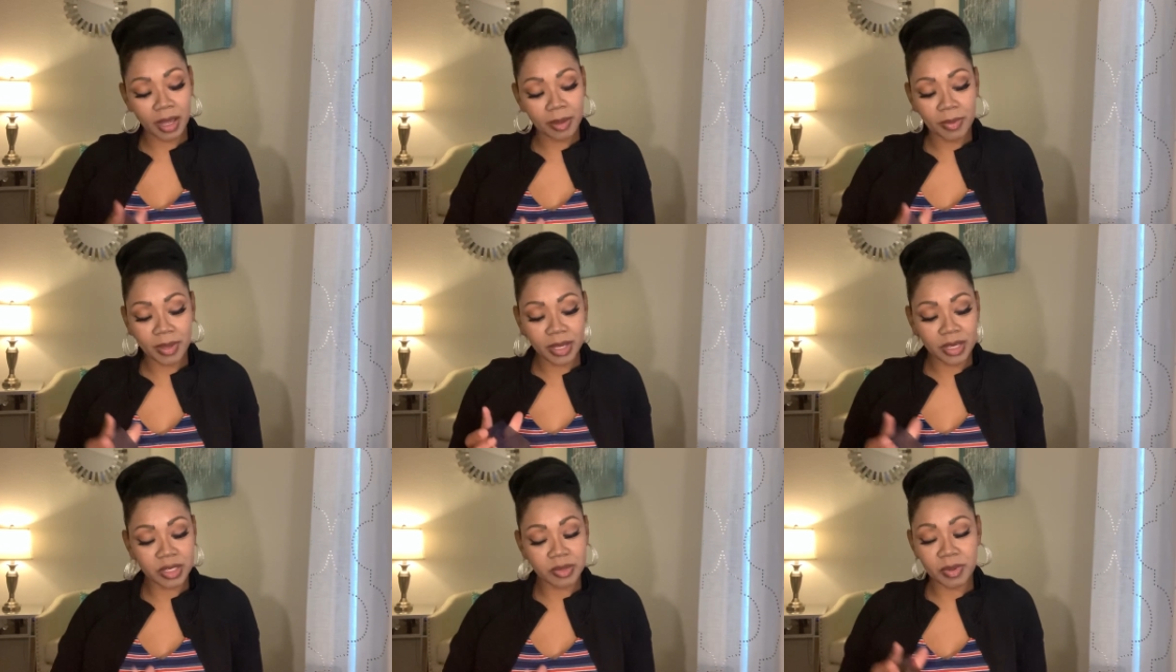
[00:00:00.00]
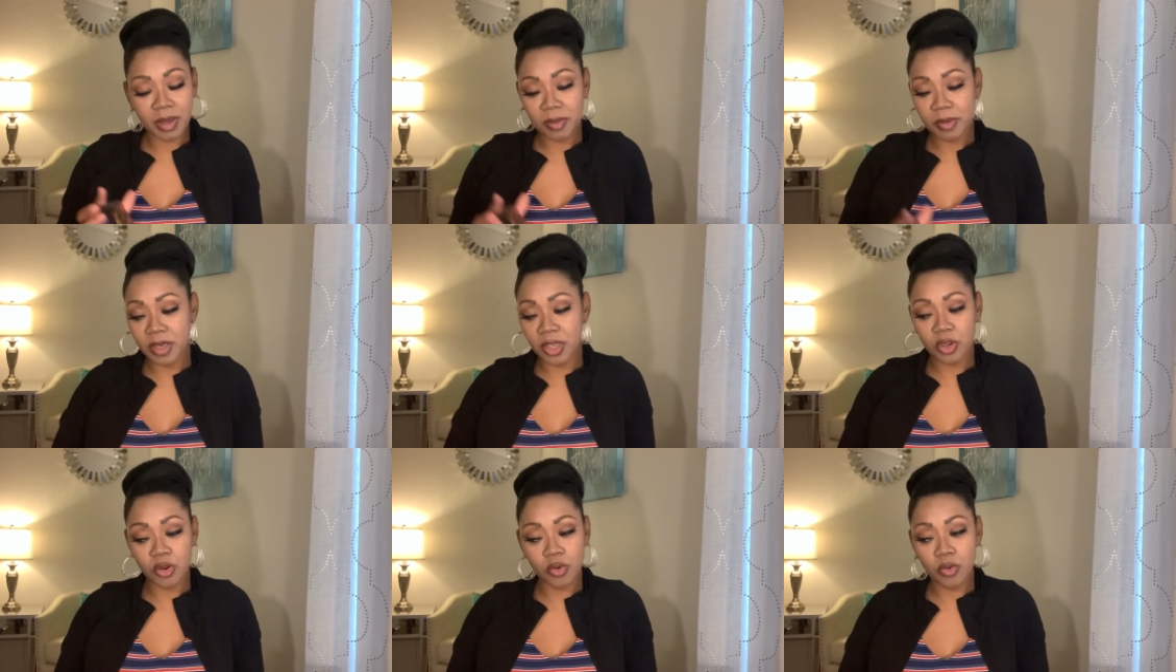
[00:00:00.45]
because maybe
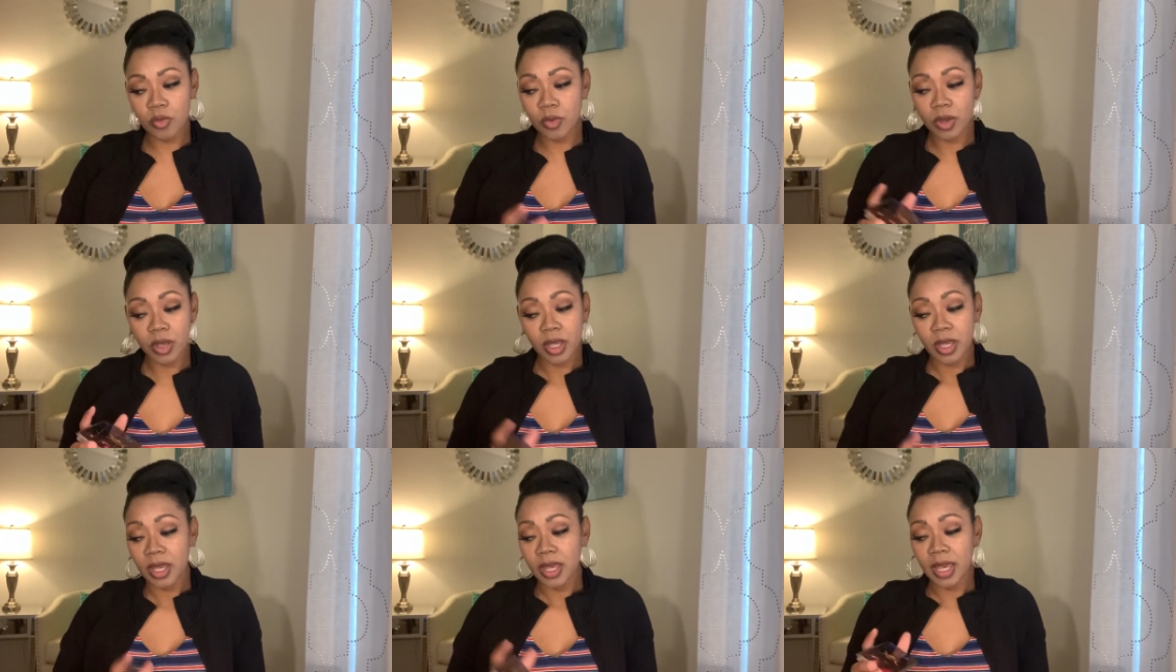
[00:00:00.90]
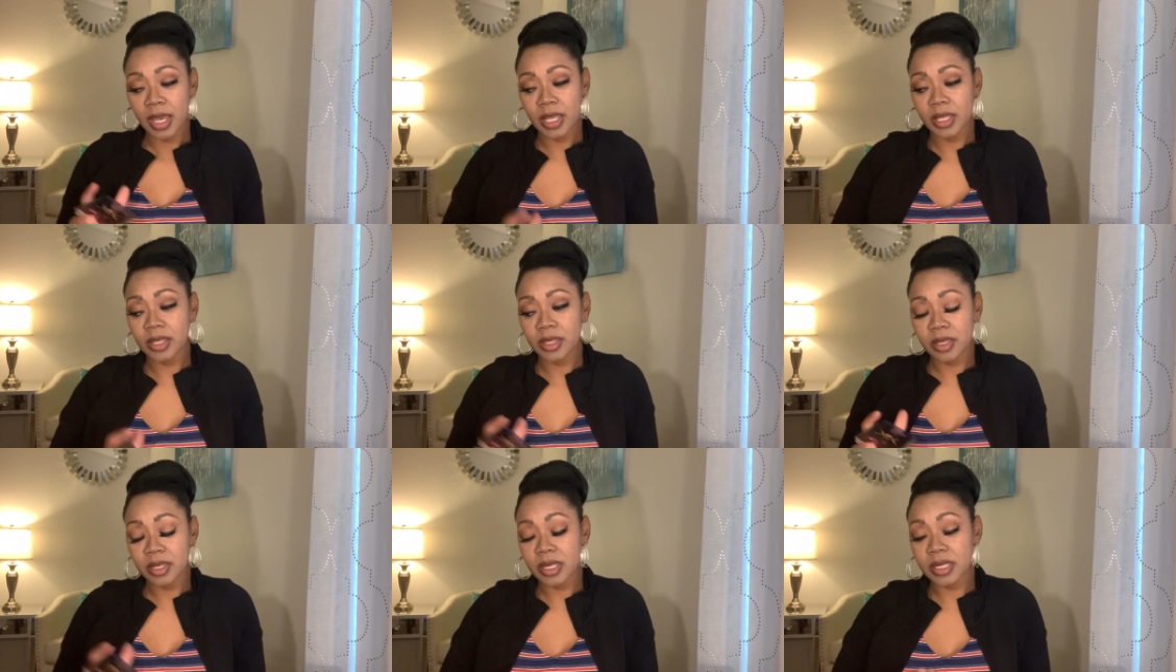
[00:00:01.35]
you
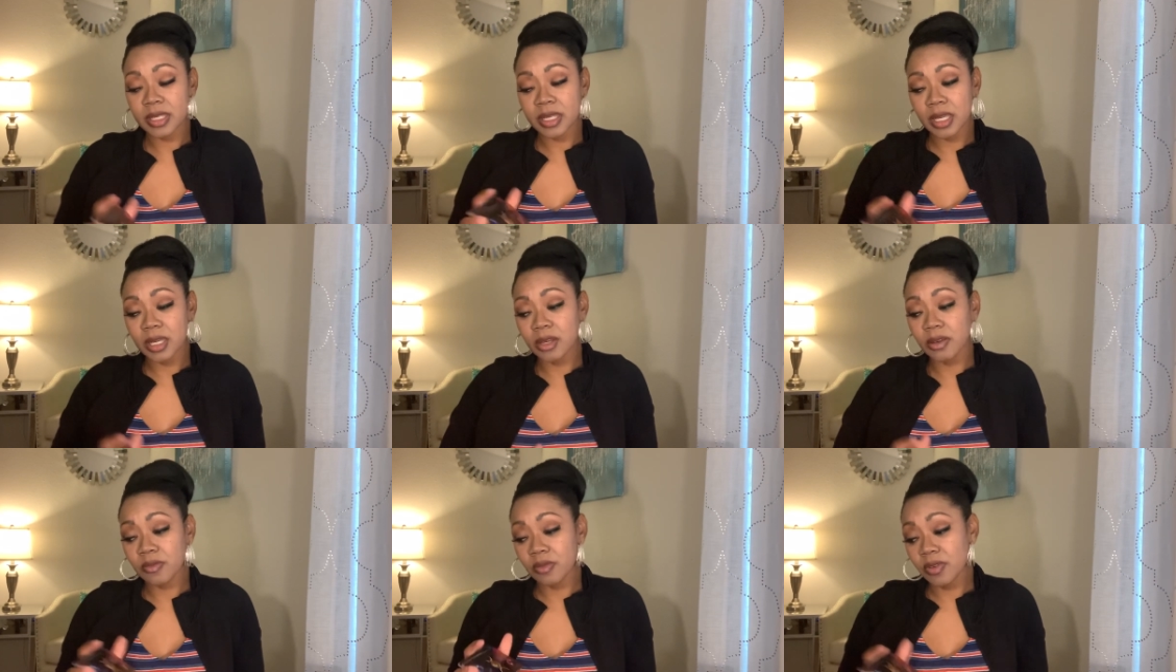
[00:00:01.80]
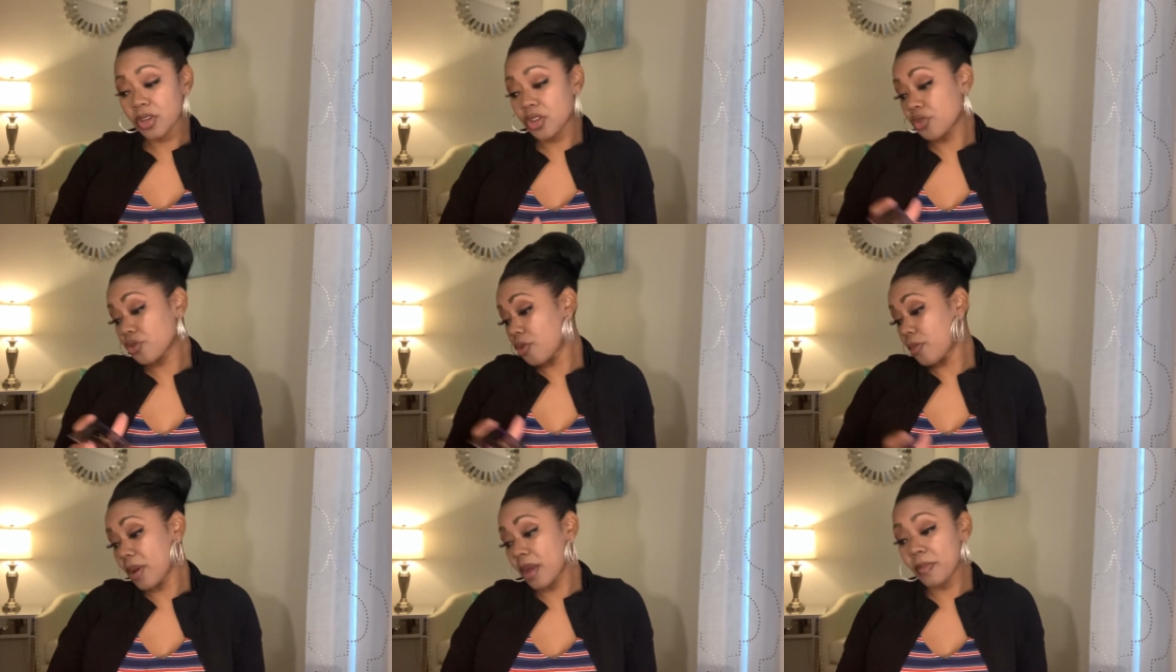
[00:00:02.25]
and this
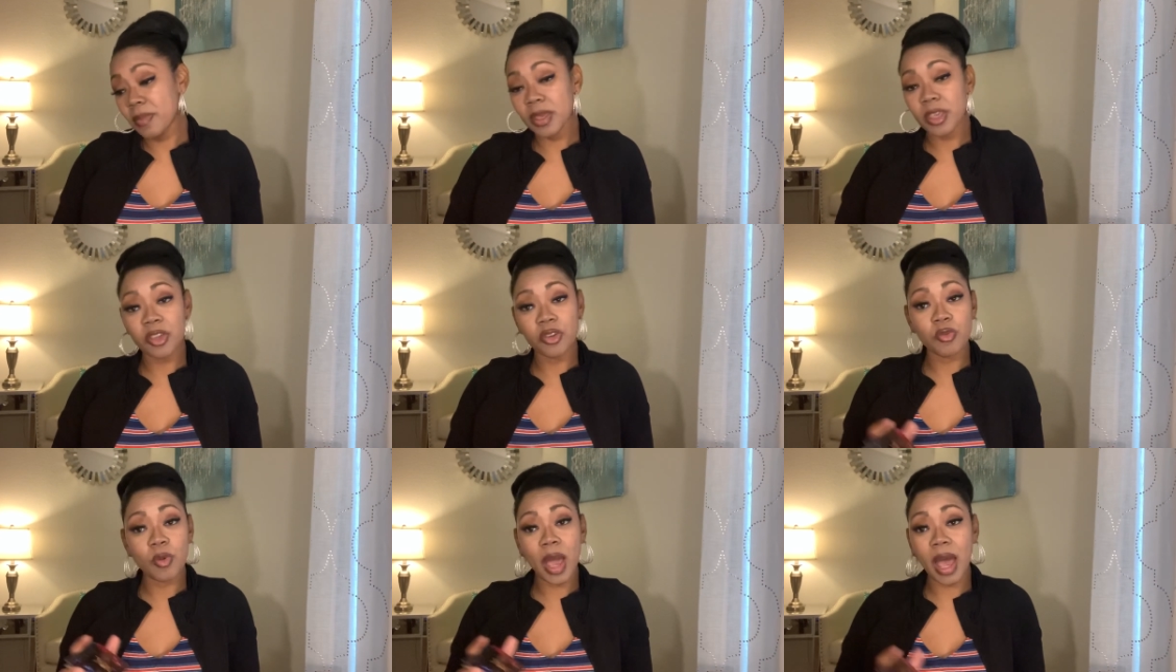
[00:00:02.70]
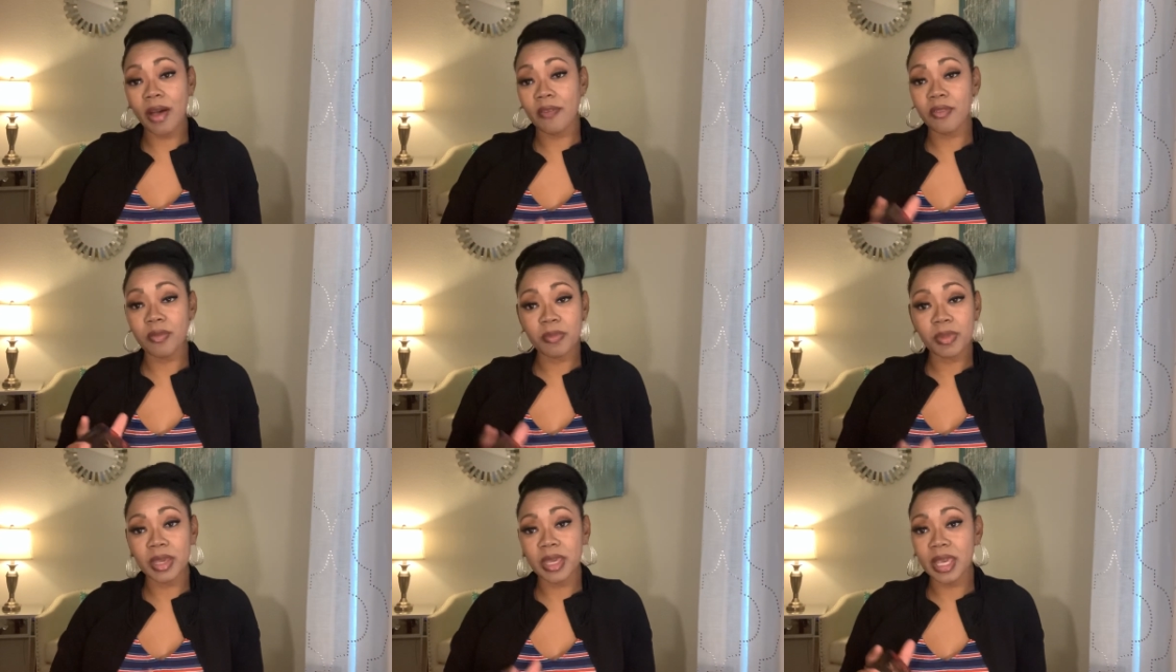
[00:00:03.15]
individual, maybe you
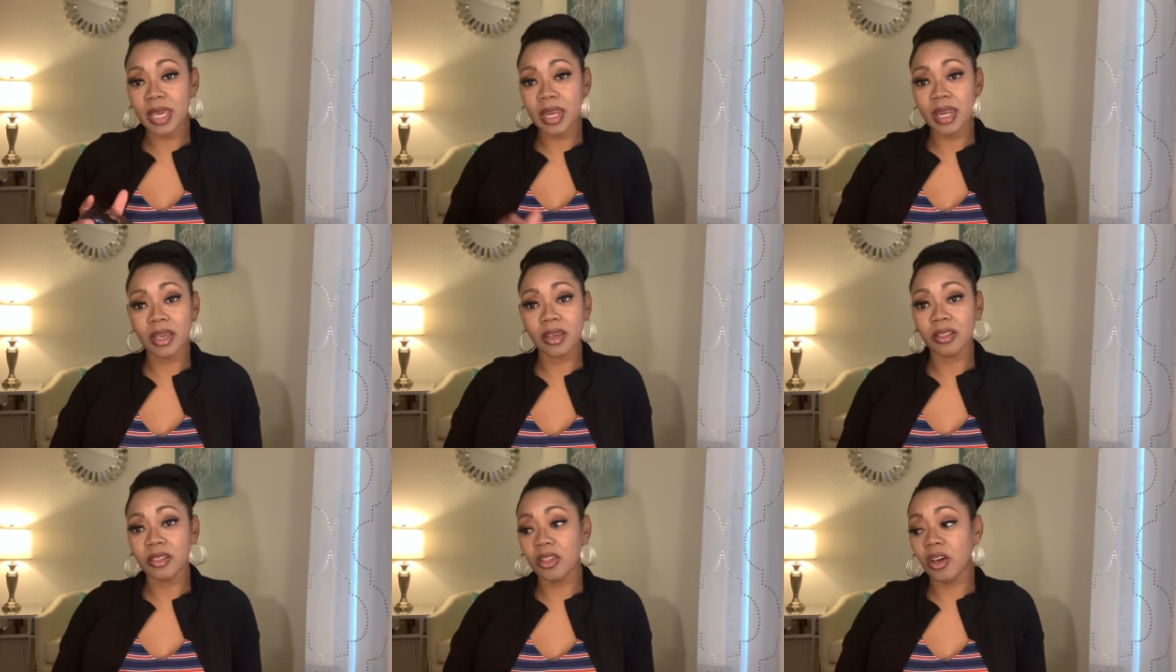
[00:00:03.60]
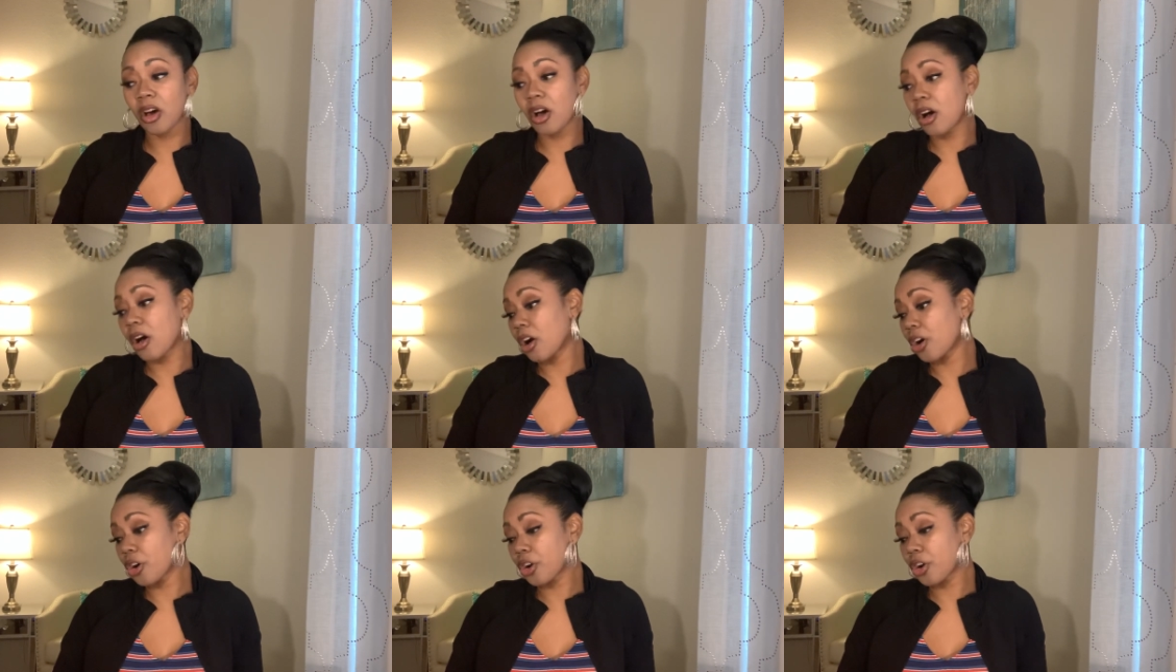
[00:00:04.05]
haven't been getting along,